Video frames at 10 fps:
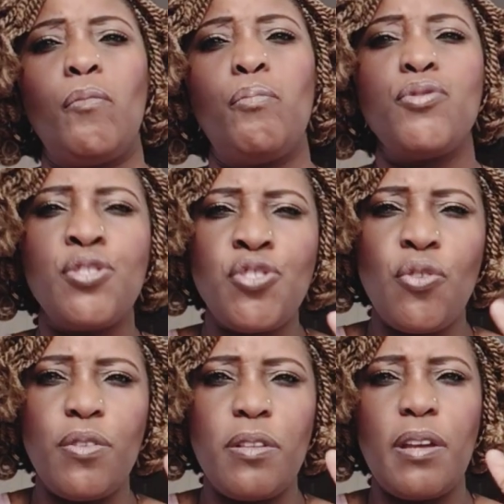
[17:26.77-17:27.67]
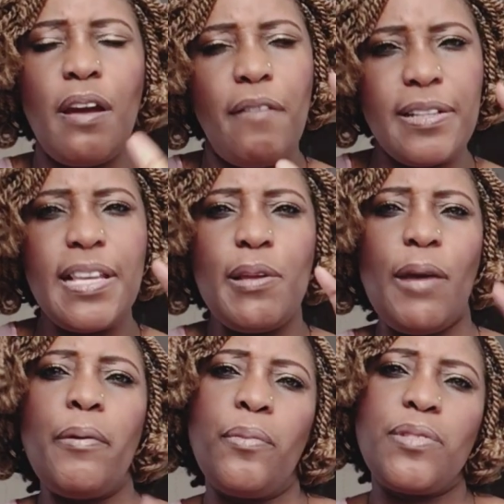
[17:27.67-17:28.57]
position, character that
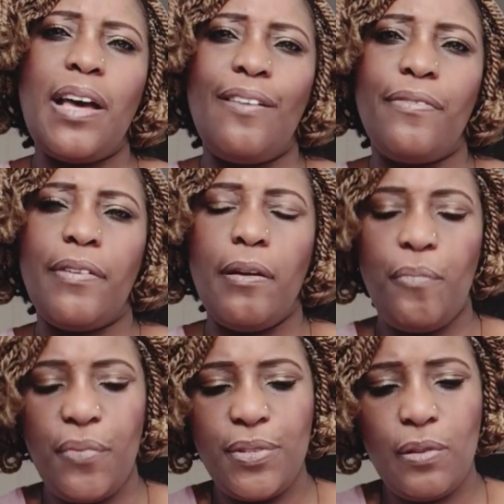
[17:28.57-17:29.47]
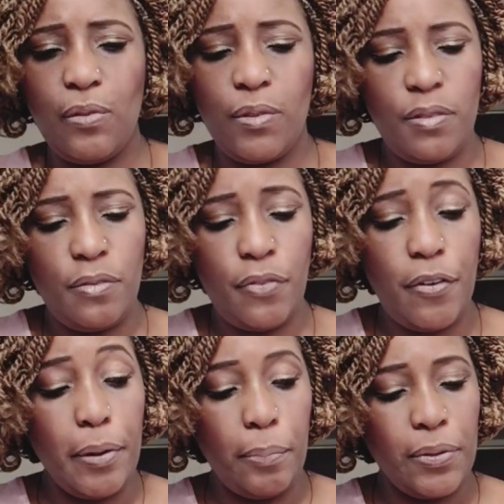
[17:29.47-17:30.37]
we must have. Praise the Lord.
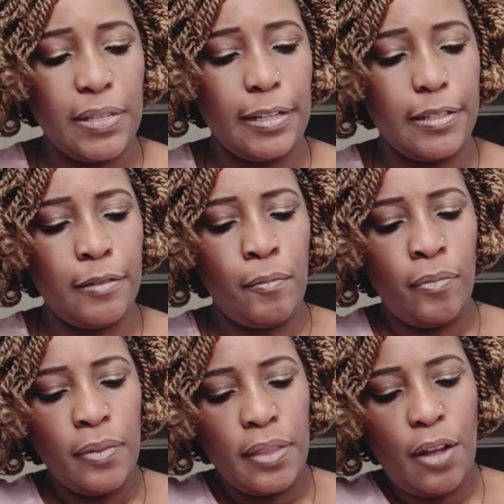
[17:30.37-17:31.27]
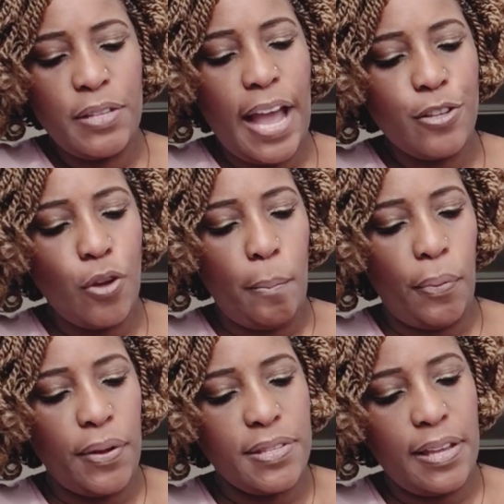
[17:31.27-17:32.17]
Very important. Now, the action
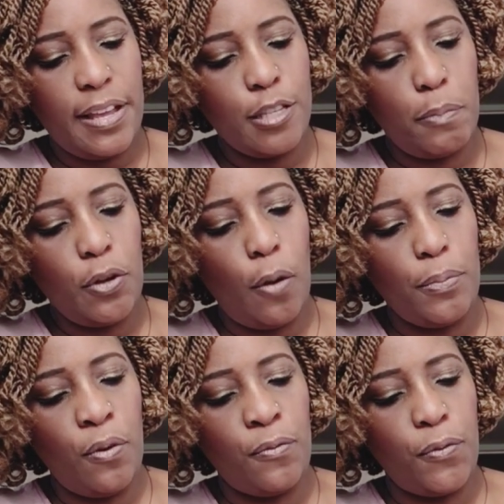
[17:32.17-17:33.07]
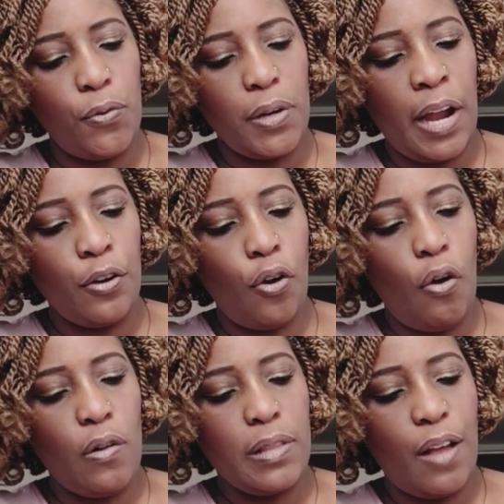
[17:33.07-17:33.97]
point here is pick up your phone and
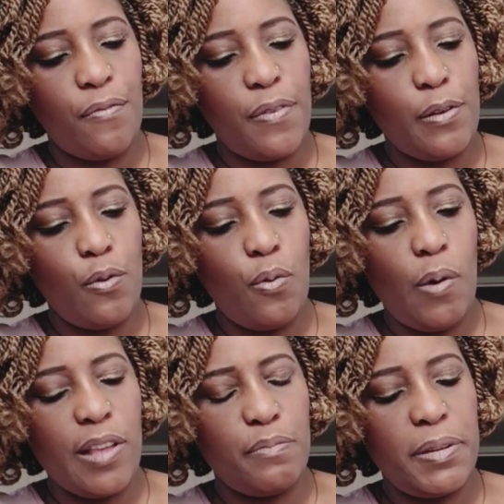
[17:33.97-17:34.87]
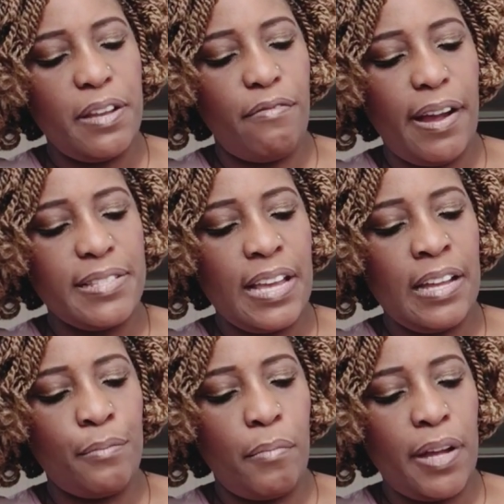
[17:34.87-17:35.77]
call that fellow who has been a
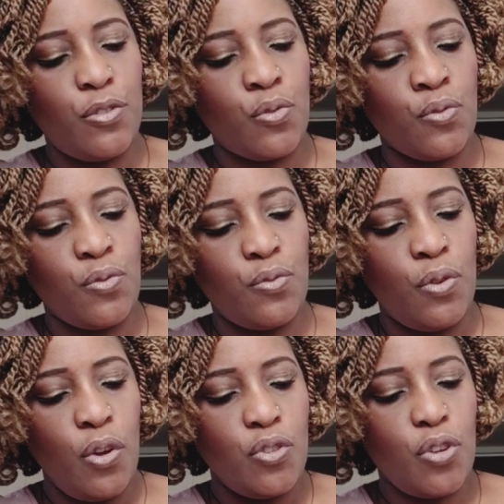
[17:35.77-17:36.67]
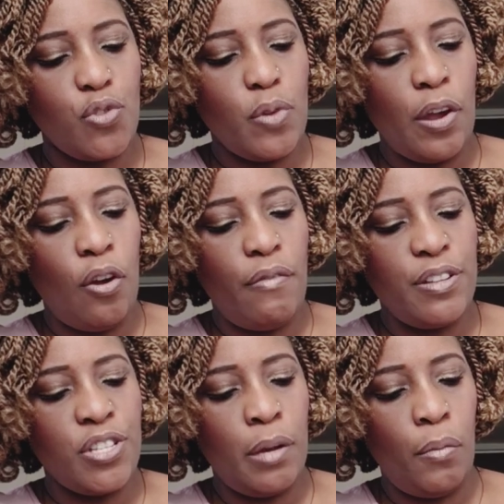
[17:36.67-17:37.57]
right-hand man to you just to
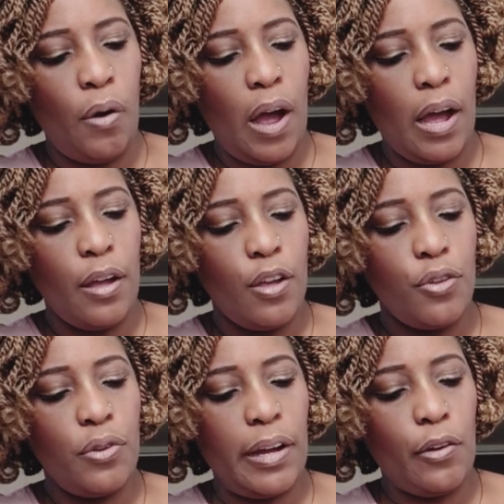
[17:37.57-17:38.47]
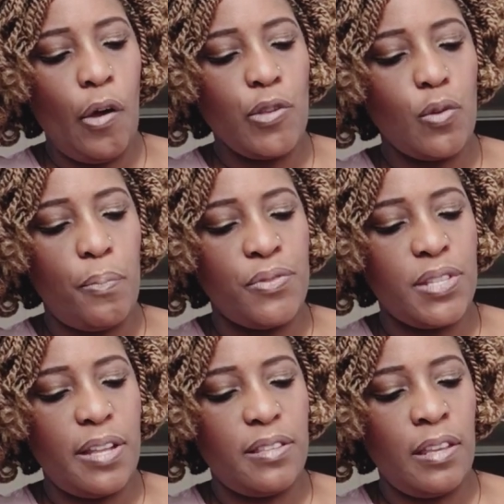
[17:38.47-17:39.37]
encourage him or her. You can also
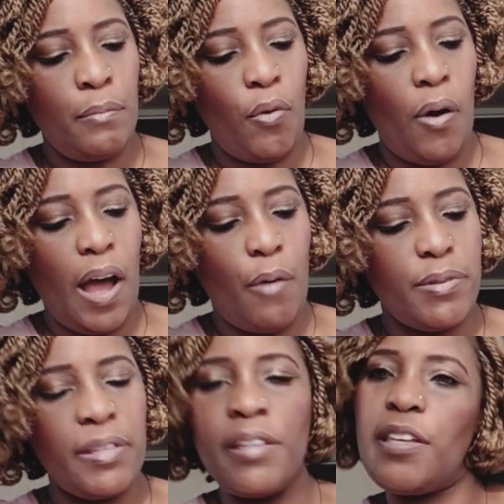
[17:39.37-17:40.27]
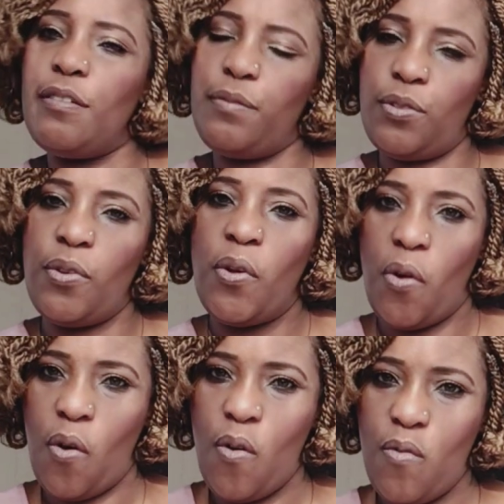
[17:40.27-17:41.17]
present him or her with a gift
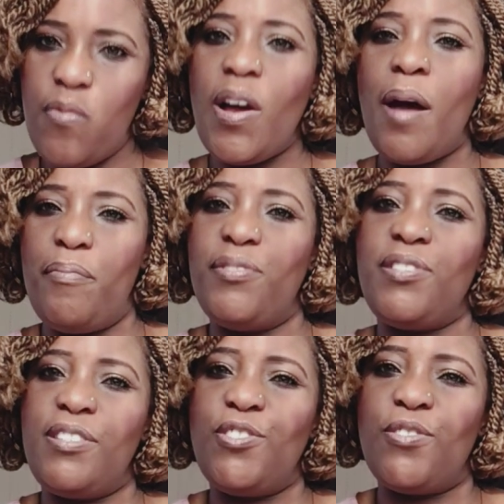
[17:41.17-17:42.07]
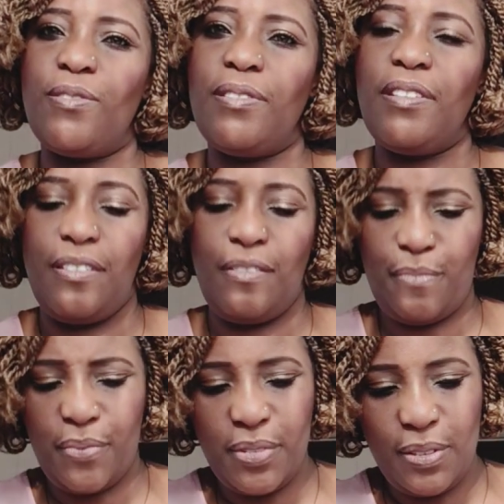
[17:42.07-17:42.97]
of appreciation.
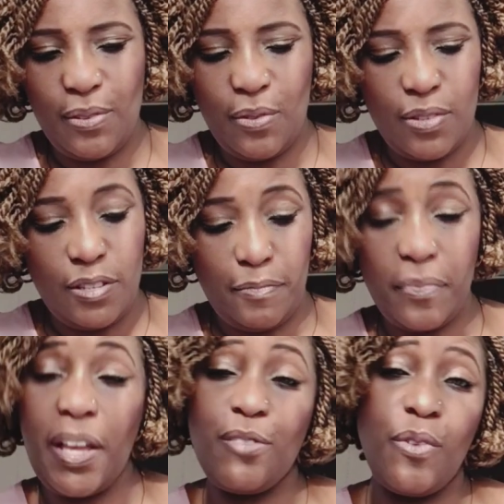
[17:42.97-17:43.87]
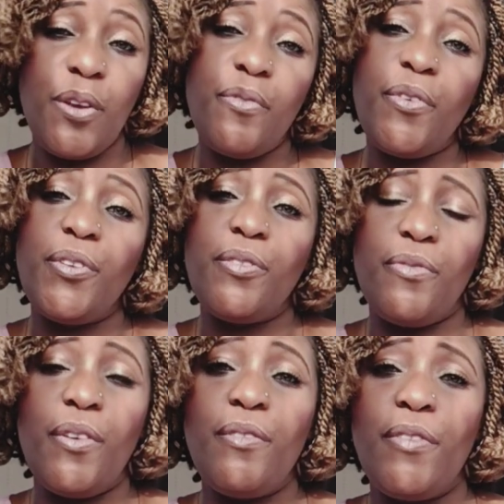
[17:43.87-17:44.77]
Praise the Lord. That's very, very,
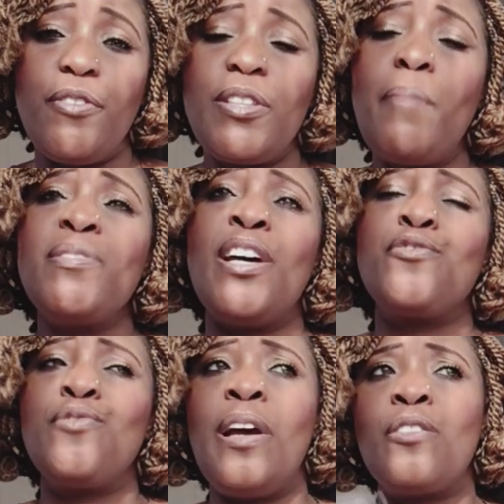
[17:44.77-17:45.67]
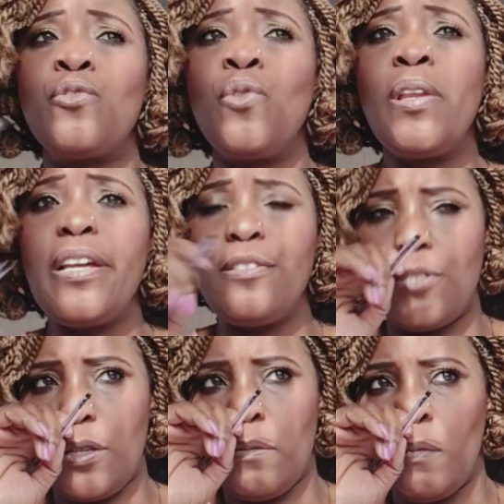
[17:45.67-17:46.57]
very, very. That means that you
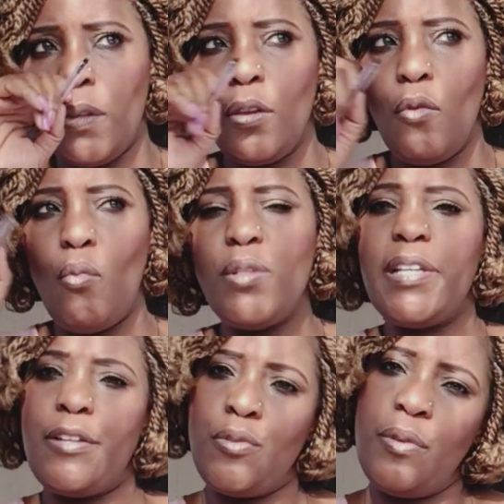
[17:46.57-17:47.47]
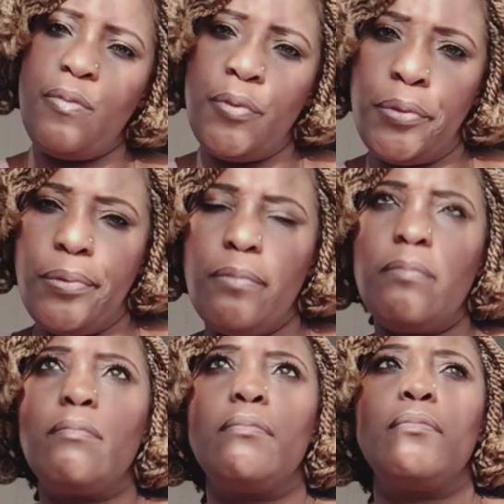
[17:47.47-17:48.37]
acknowledge what they are doing for you.
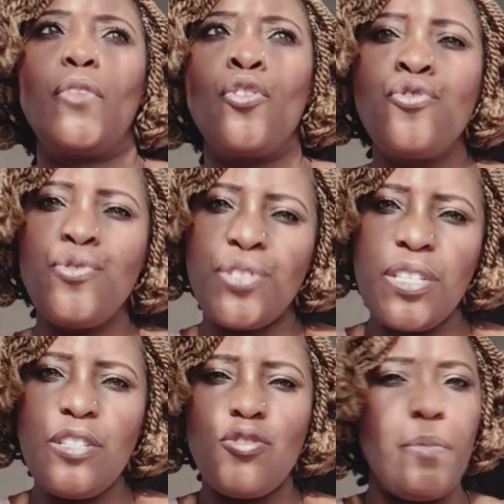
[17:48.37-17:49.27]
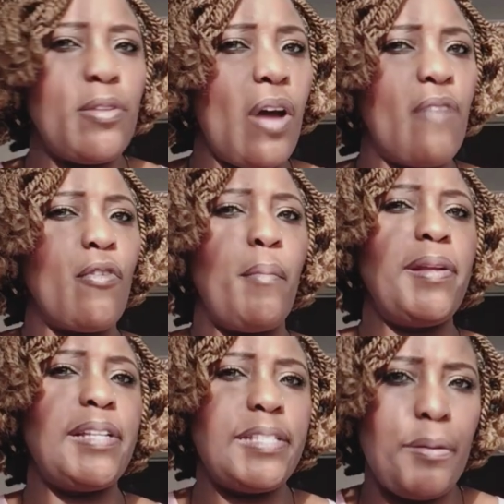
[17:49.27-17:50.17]
You see it. You may not have
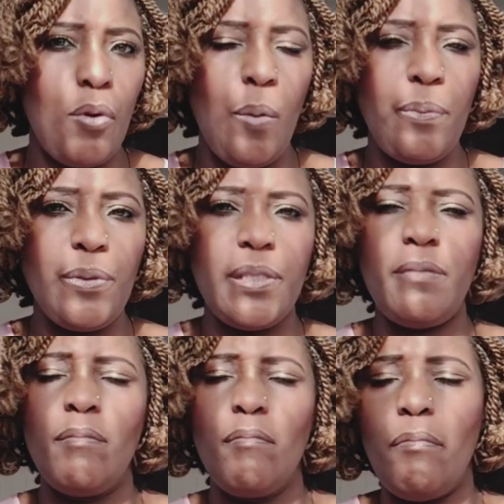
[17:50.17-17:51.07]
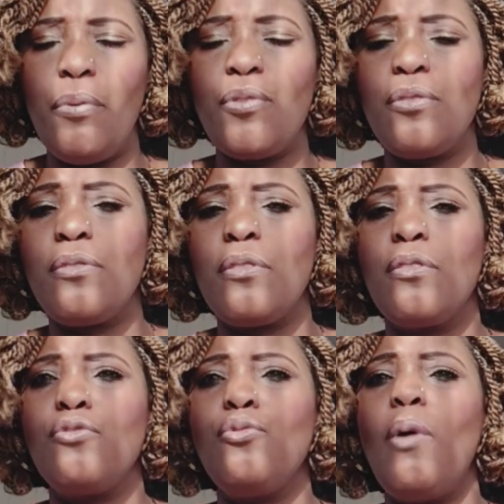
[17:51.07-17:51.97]
commended them openly, but
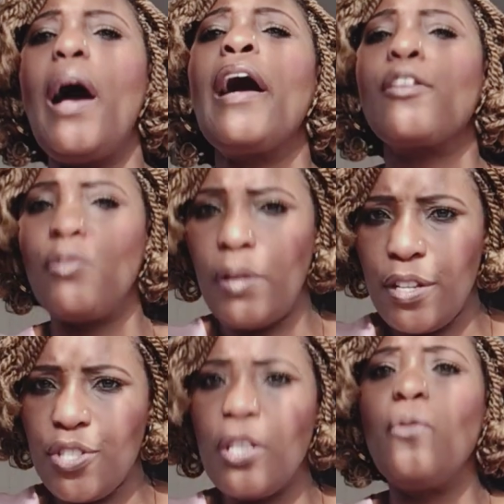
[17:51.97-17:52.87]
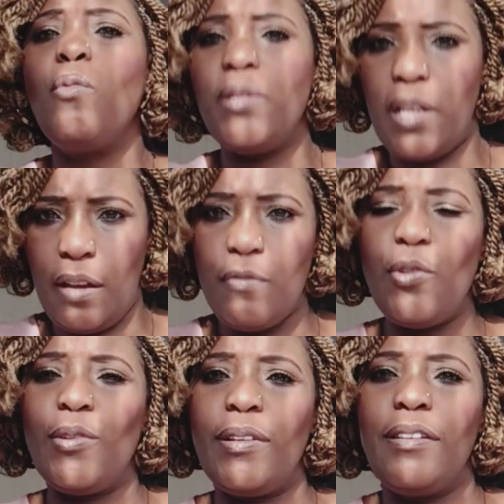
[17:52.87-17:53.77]
you are acknowledging what they have
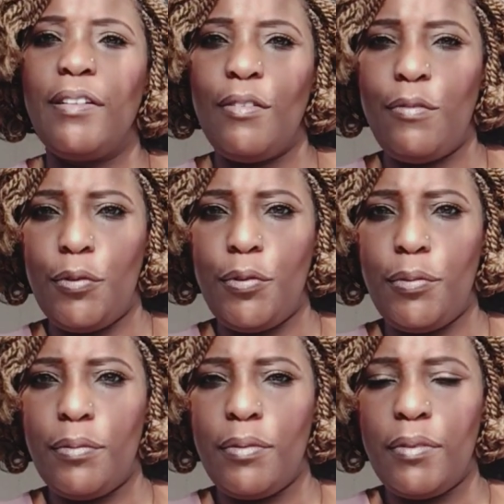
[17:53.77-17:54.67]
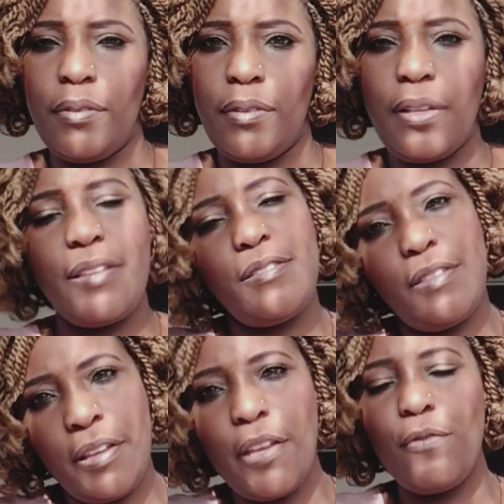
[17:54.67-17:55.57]
done for you. That's
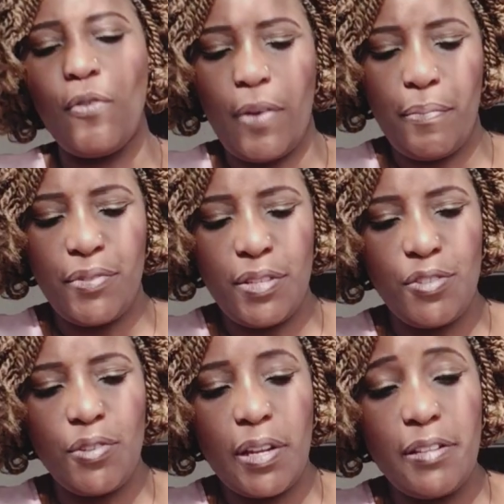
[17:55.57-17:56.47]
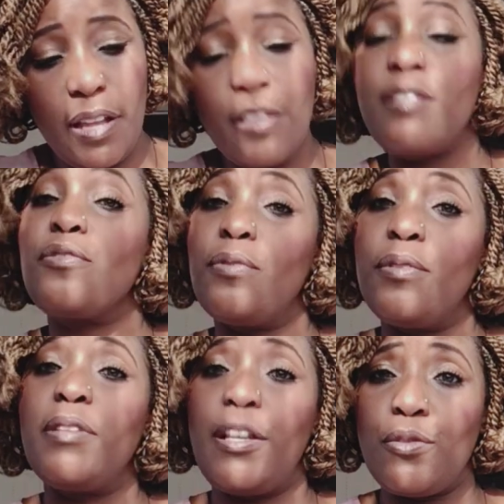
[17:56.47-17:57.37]
a gift of appreciation, and that's
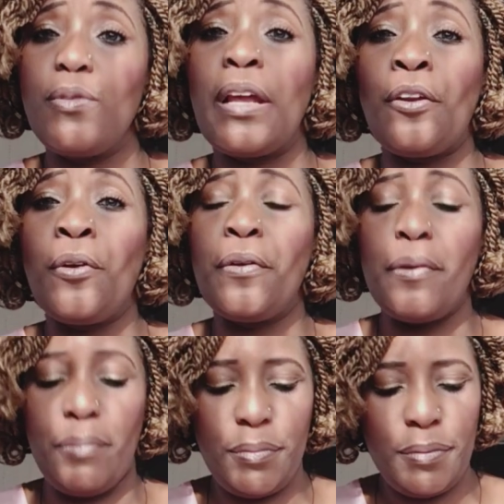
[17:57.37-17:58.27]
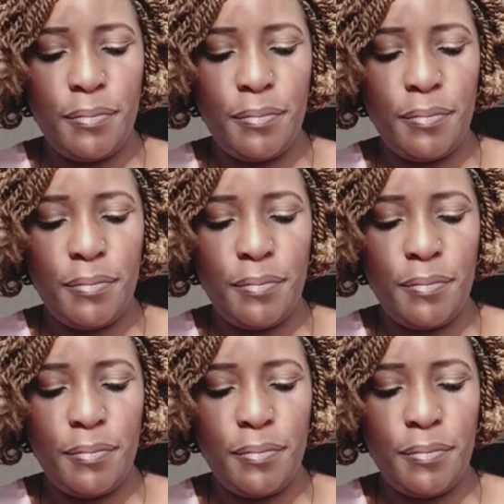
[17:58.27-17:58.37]
good. That's good and honorable.